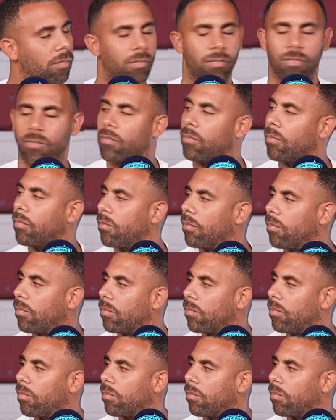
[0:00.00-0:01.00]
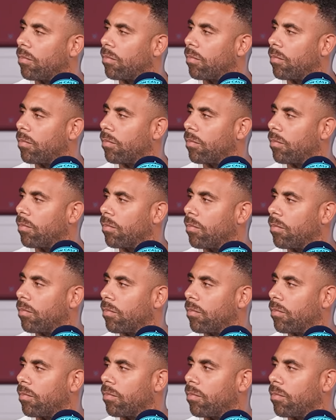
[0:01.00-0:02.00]

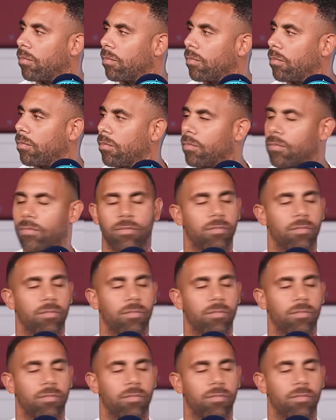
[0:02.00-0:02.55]
The person shown says nothing.